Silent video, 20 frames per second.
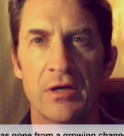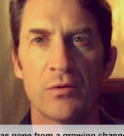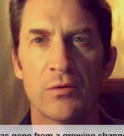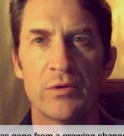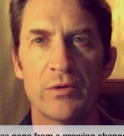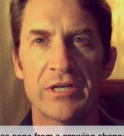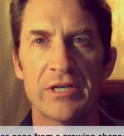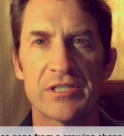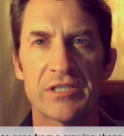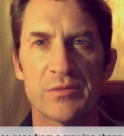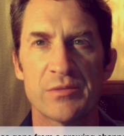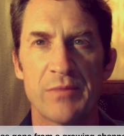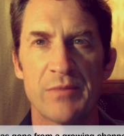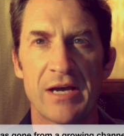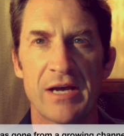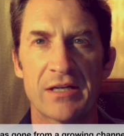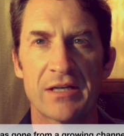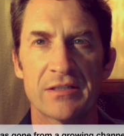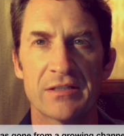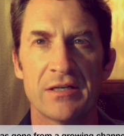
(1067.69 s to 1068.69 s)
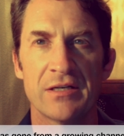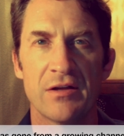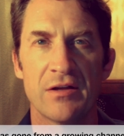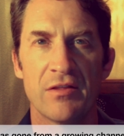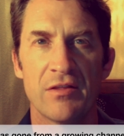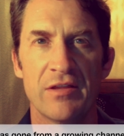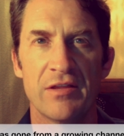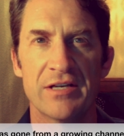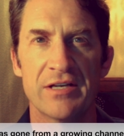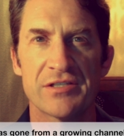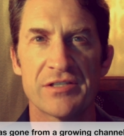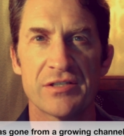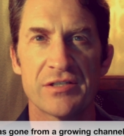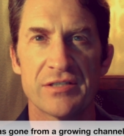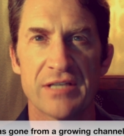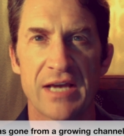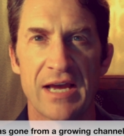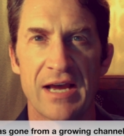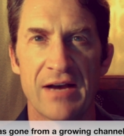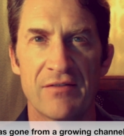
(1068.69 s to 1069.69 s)
We expect this
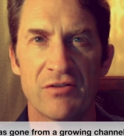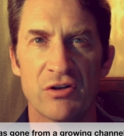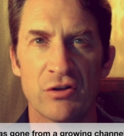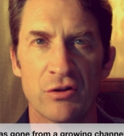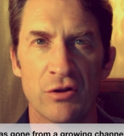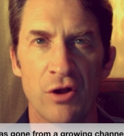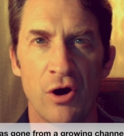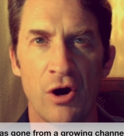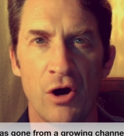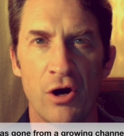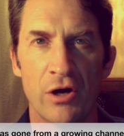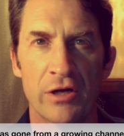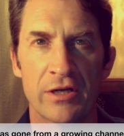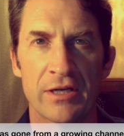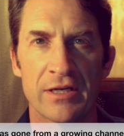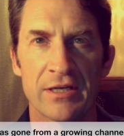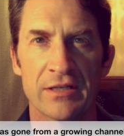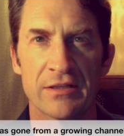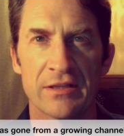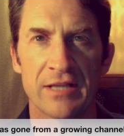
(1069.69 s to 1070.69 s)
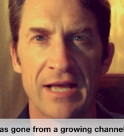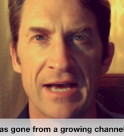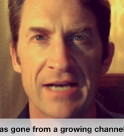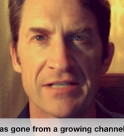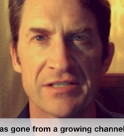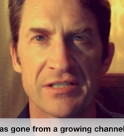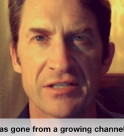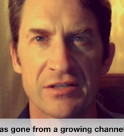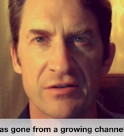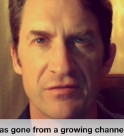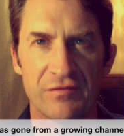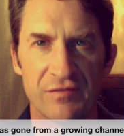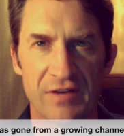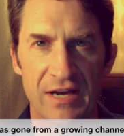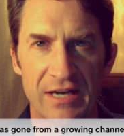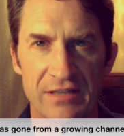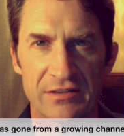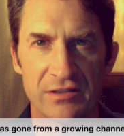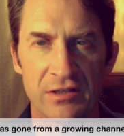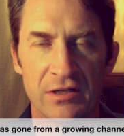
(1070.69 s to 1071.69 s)
to have a long and lasting
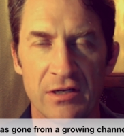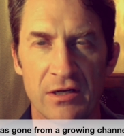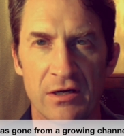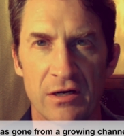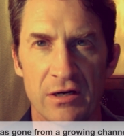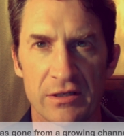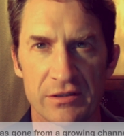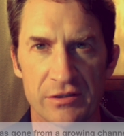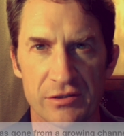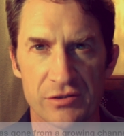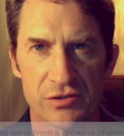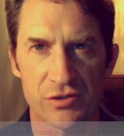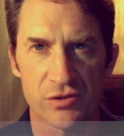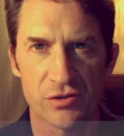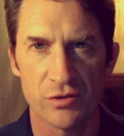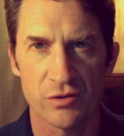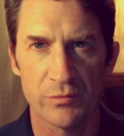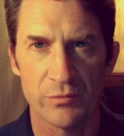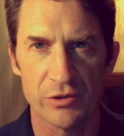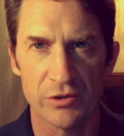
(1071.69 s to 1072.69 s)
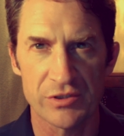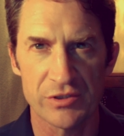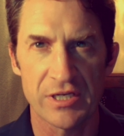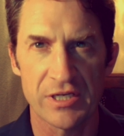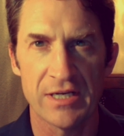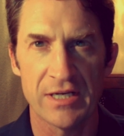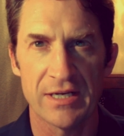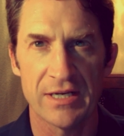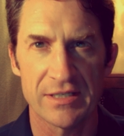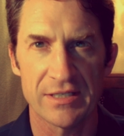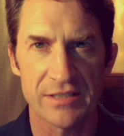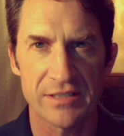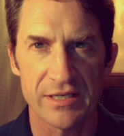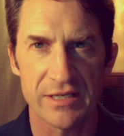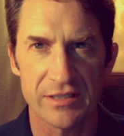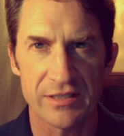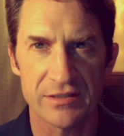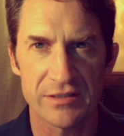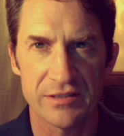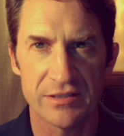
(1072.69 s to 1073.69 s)
effect on consumers as
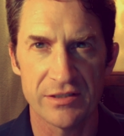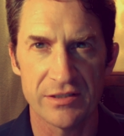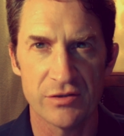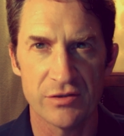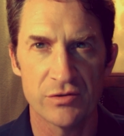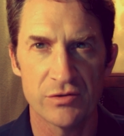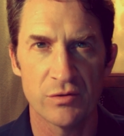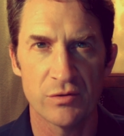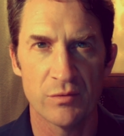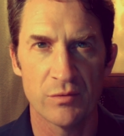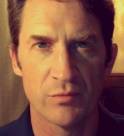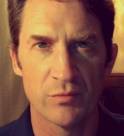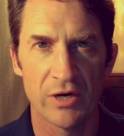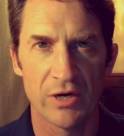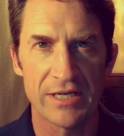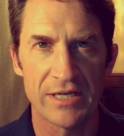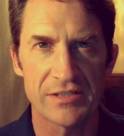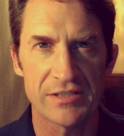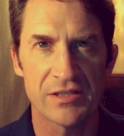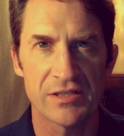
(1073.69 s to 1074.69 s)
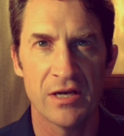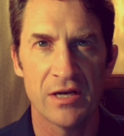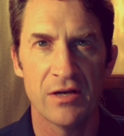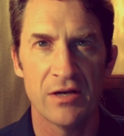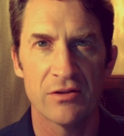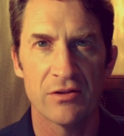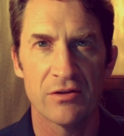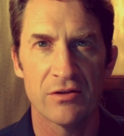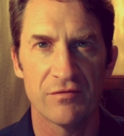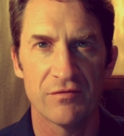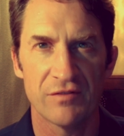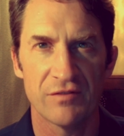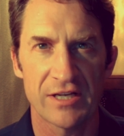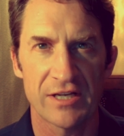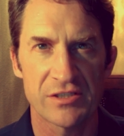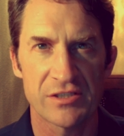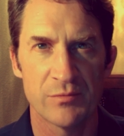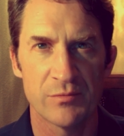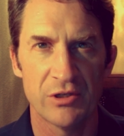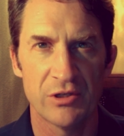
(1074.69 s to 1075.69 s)
they continue to embrace the
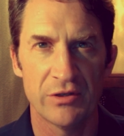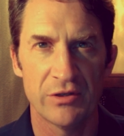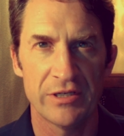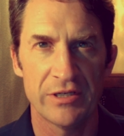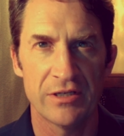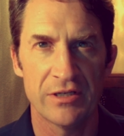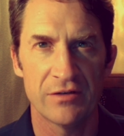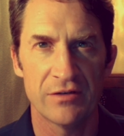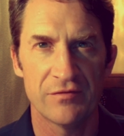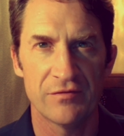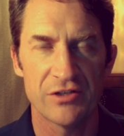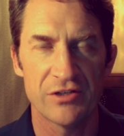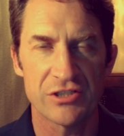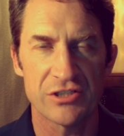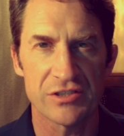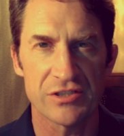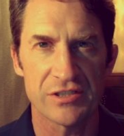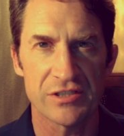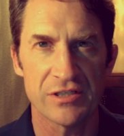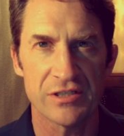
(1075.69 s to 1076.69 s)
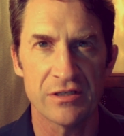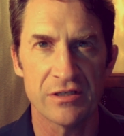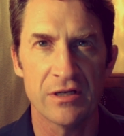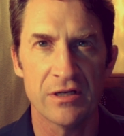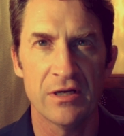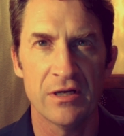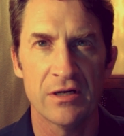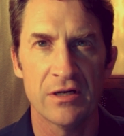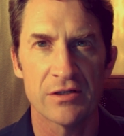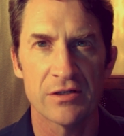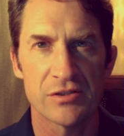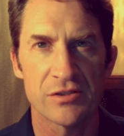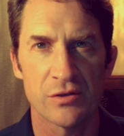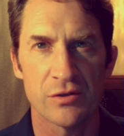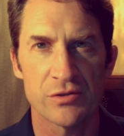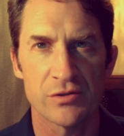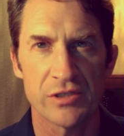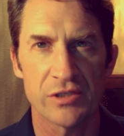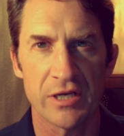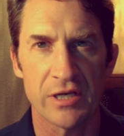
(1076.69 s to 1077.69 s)
flexibility and efficiency
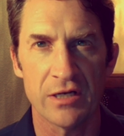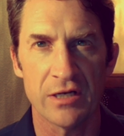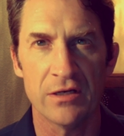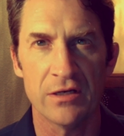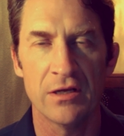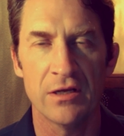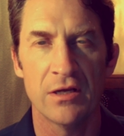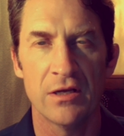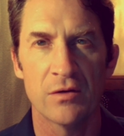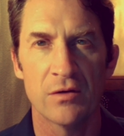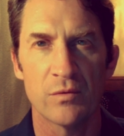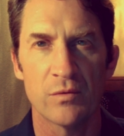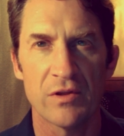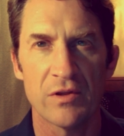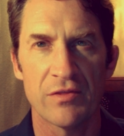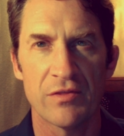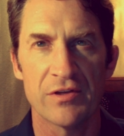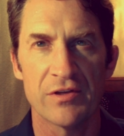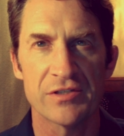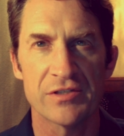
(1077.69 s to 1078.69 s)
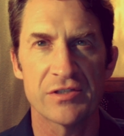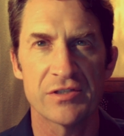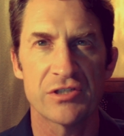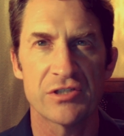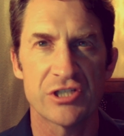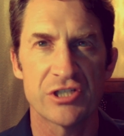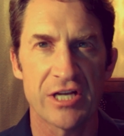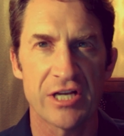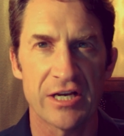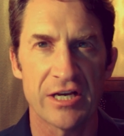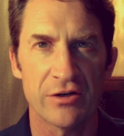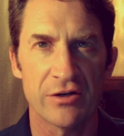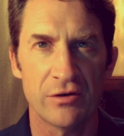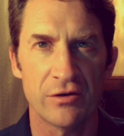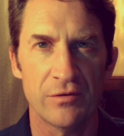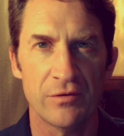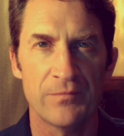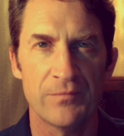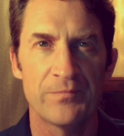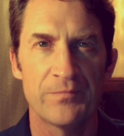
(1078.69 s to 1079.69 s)
associated with this
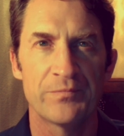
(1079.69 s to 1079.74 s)
channel.